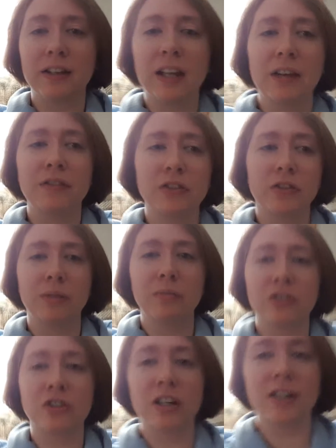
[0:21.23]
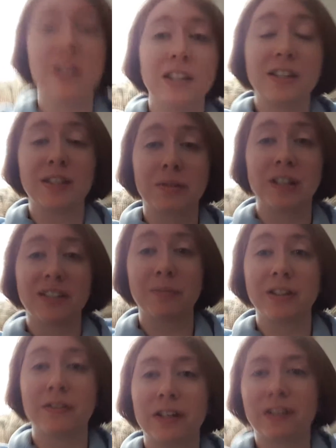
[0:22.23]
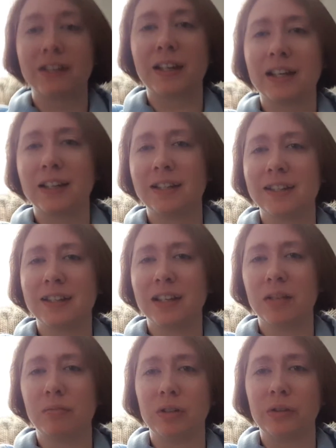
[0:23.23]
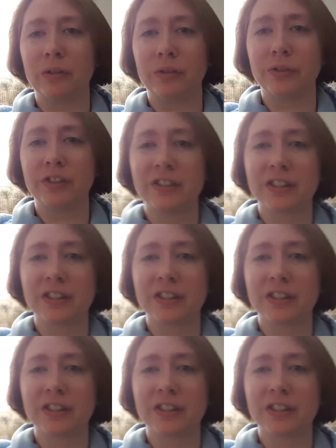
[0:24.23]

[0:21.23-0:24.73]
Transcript: live stream to try and chase away some of the Valentine's Day blues.